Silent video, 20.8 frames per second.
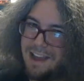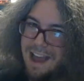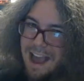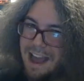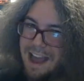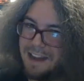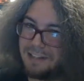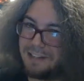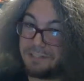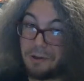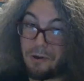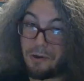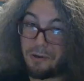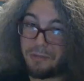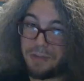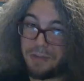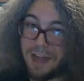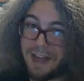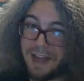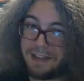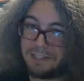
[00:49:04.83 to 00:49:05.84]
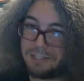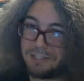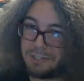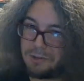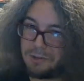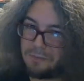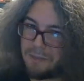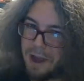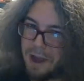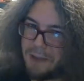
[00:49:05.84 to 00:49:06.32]
And it's all thanks
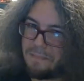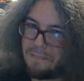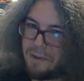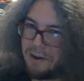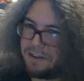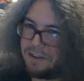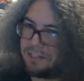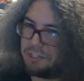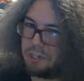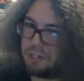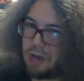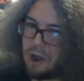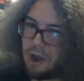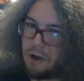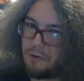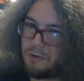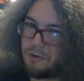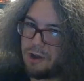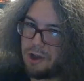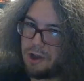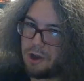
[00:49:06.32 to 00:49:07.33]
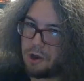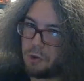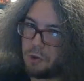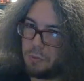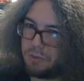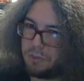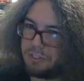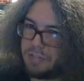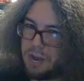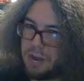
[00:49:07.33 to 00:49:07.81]
to my buddy Joe, who
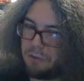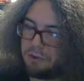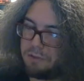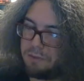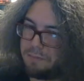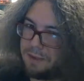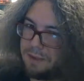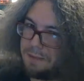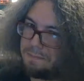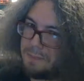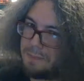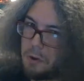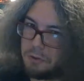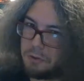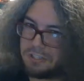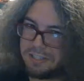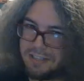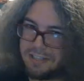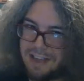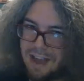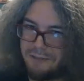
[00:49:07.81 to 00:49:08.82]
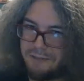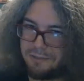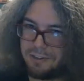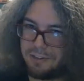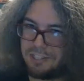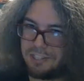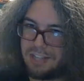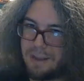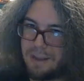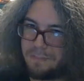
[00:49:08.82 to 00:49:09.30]
was there with me mostly every
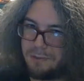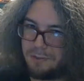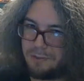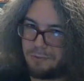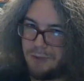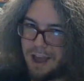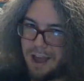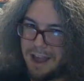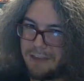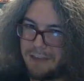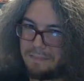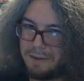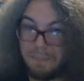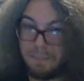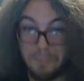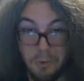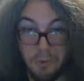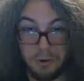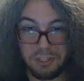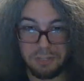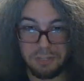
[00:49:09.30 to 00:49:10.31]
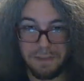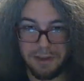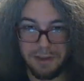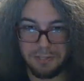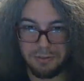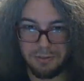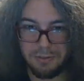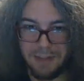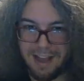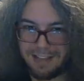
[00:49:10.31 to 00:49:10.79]
step of the way, but more
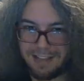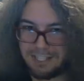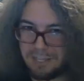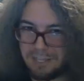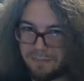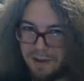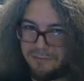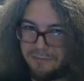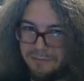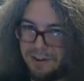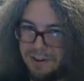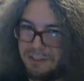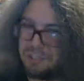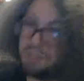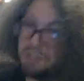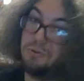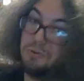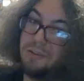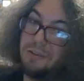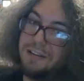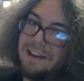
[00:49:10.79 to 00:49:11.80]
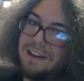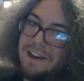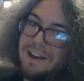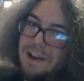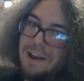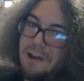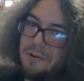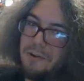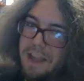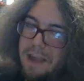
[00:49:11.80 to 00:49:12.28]
special thanks to my friend Julie,
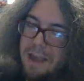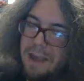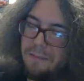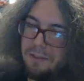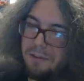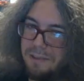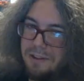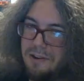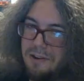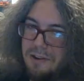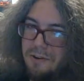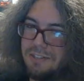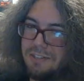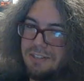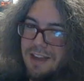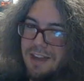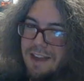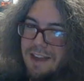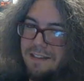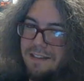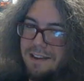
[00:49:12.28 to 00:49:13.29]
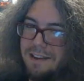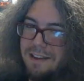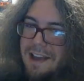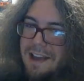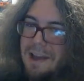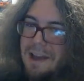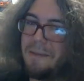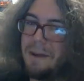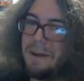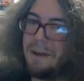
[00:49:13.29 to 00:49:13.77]
who came with me yard sailing,
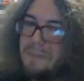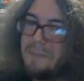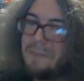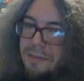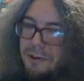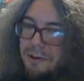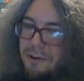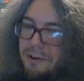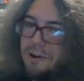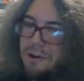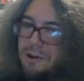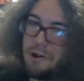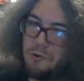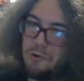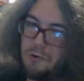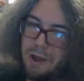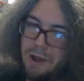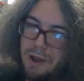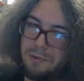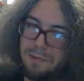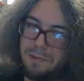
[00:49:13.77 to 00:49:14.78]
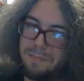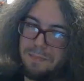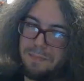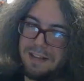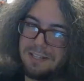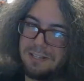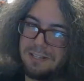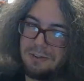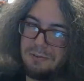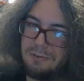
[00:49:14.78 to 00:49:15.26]
my mother, who went with
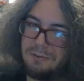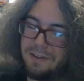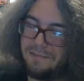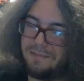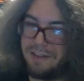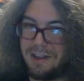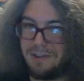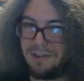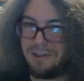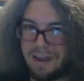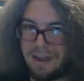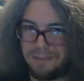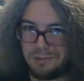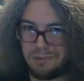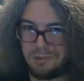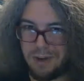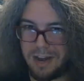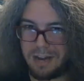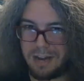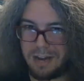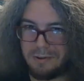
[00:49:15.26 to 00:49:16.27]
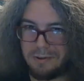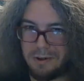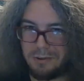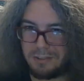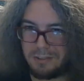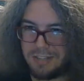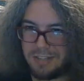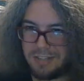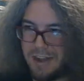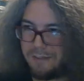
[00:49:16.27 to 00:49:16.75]
me to the video game trading
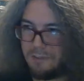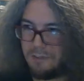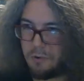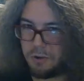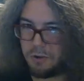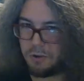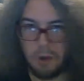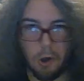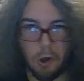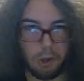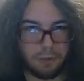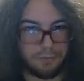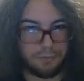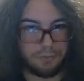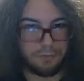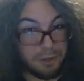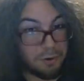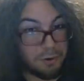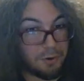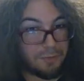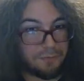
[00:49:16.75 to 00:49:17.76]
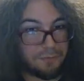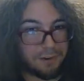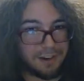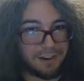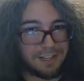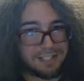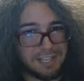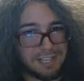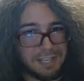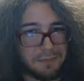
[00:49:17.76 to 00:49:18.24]
post, and of course all of you for
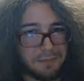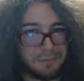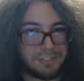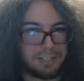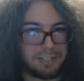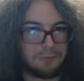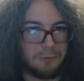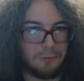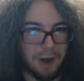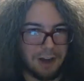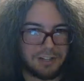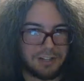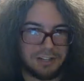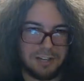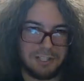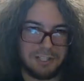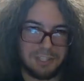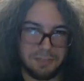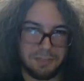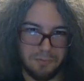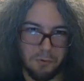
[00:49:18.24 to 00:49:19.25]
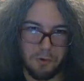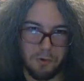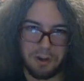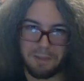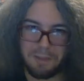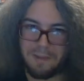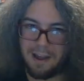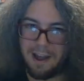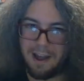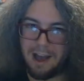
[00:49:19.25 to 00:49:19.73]
continuously watching and
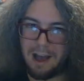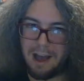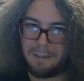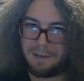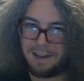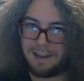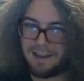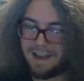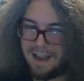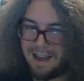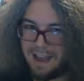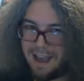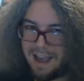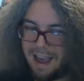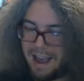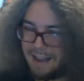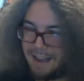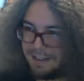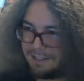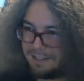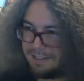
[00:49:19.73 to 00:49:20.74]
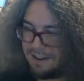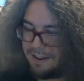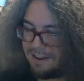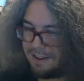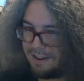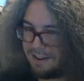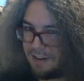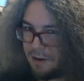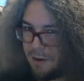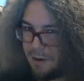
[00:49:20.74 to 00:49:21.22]
supporting my hobby. And,
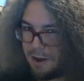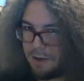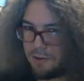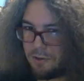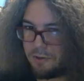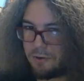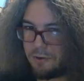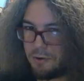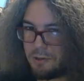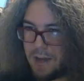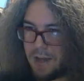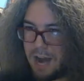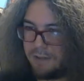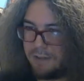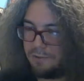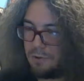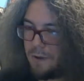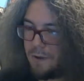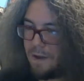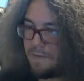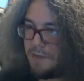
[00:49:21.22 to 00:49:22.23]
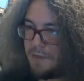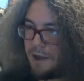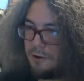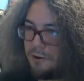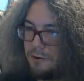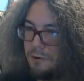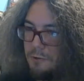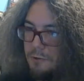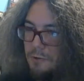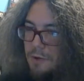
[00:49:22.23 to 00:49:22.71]
I know there are a lot of you out there
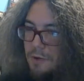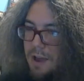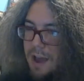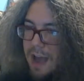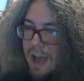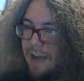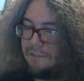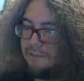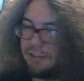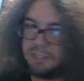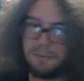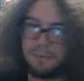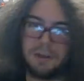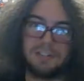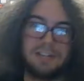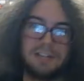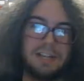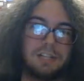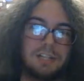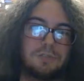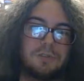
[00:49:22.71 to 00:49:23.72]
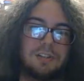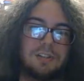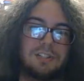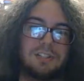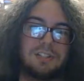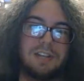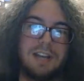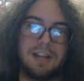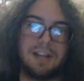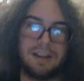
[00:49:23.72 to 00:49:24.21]
who have expressed
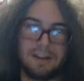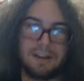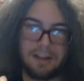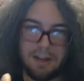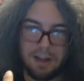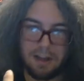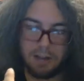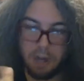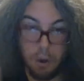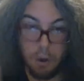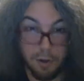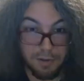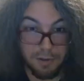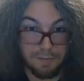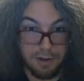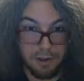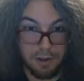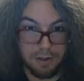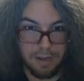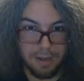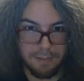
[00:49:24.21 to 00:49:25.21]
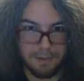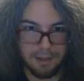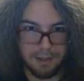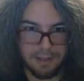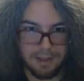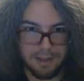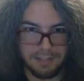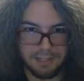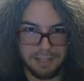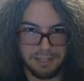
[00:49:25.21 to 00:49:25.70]
interest in going video game
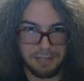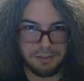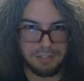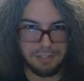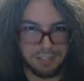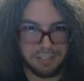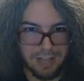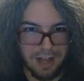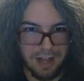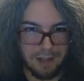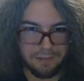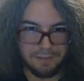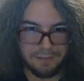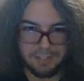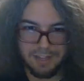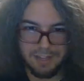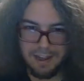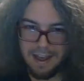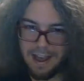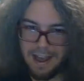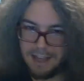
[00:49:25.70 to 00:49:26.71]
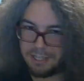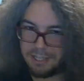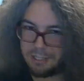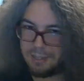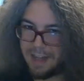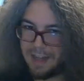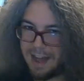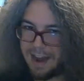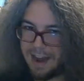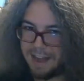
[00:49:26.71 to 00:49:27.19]
collecting yourselves, and to
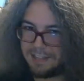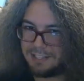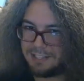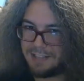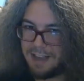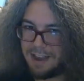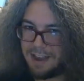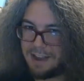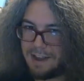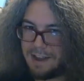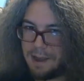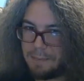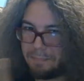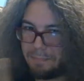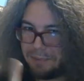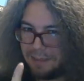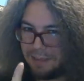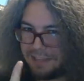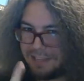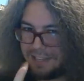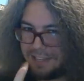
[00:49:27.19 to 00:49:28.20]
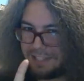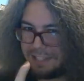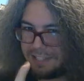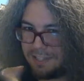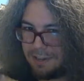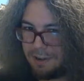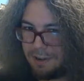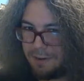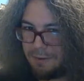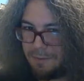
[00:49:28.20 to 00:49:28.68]
that I say, please
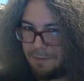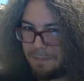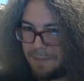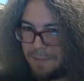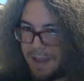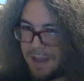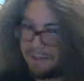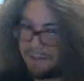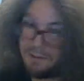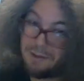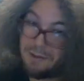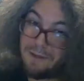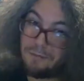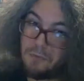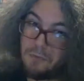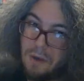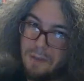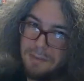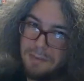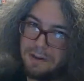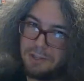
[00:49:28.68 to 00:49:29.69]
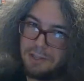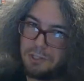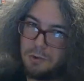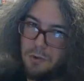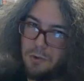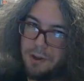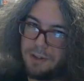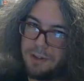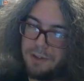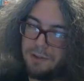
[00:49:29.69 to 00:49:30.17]
do. And if you ever want me to
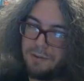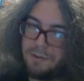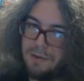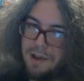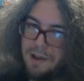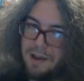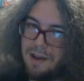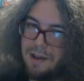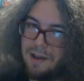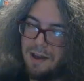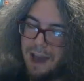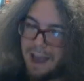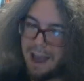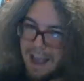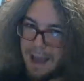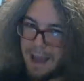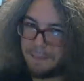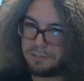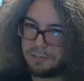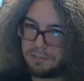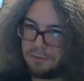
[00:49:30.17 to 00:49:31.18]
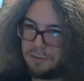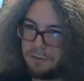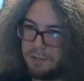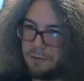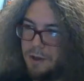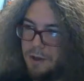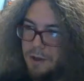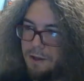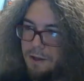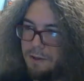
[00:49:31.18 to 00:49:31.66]
join you, I absolutely
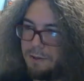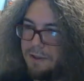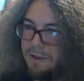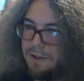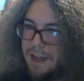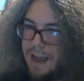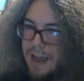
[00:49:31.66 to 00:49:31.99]
will.